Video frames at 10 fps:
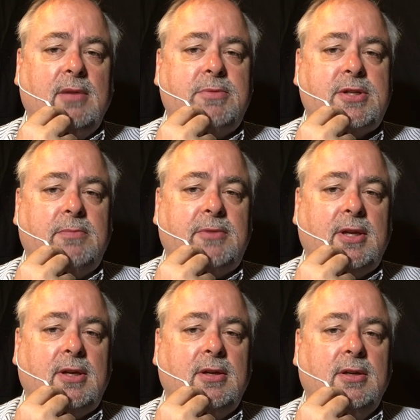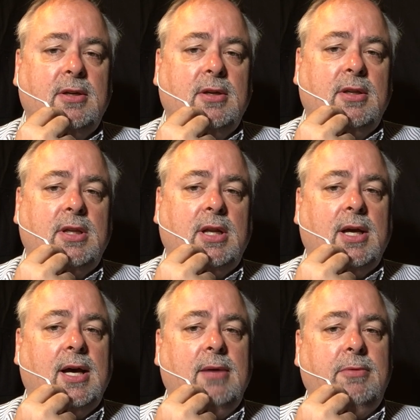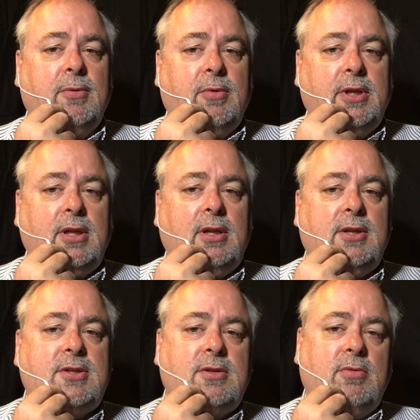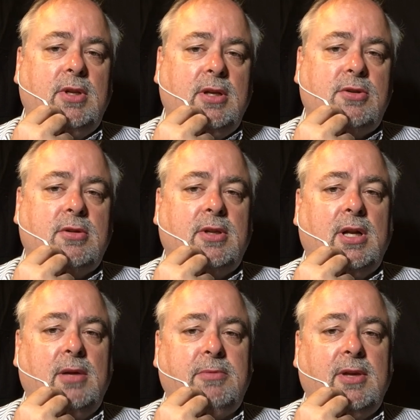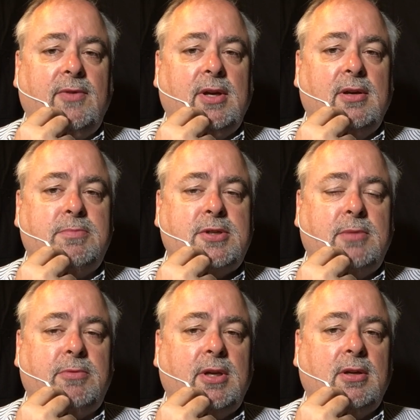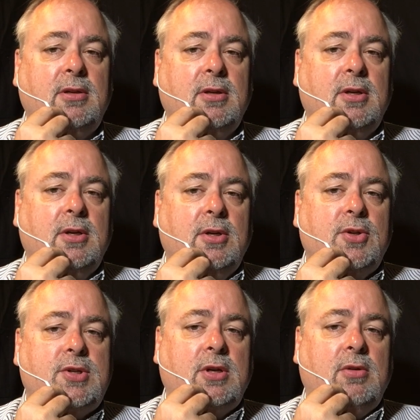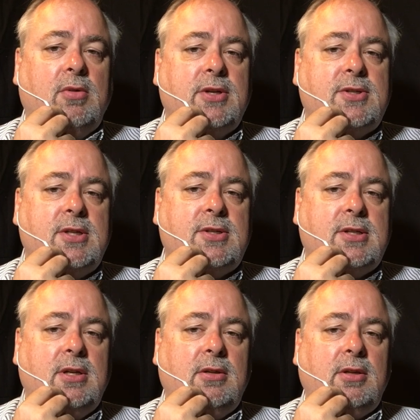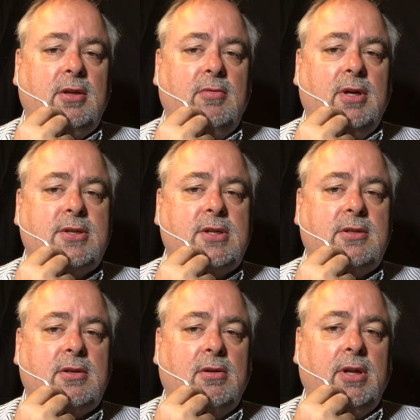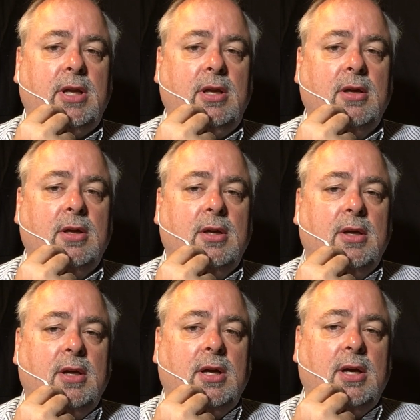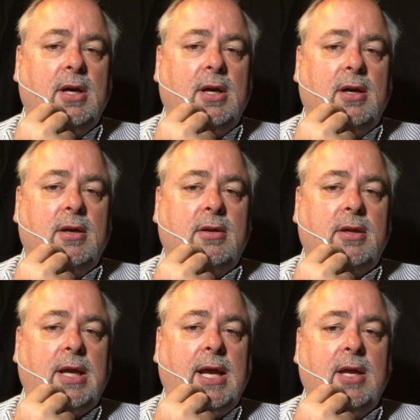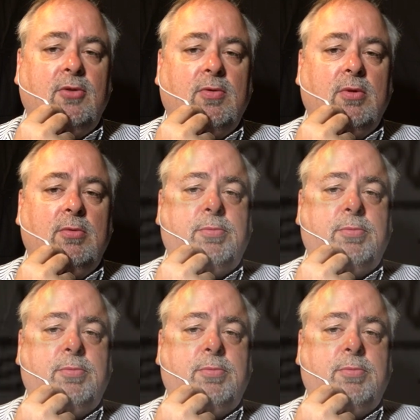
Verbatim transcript: up something, then I'm the one that needs to initial that I'm giving up something. So Assistant U S Attorney uh, Andrew